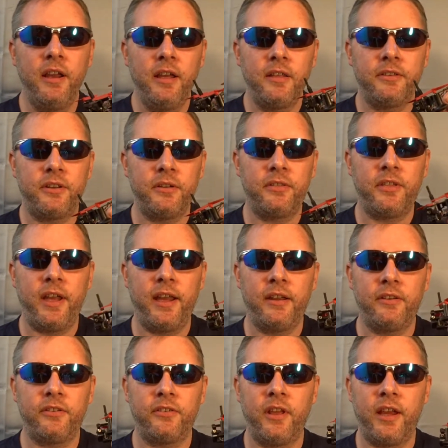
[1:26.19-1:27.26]
The two
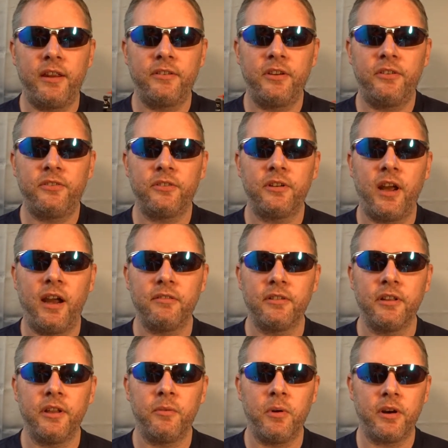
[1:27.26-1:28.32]
things that just are not
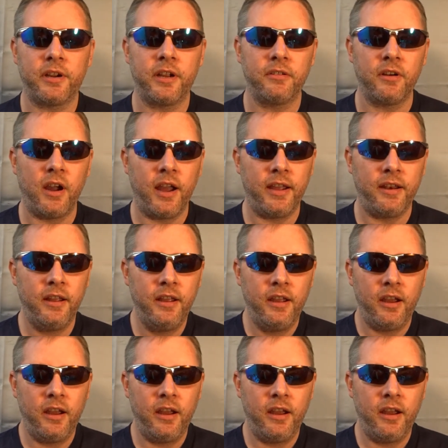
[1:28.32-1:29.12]
really working right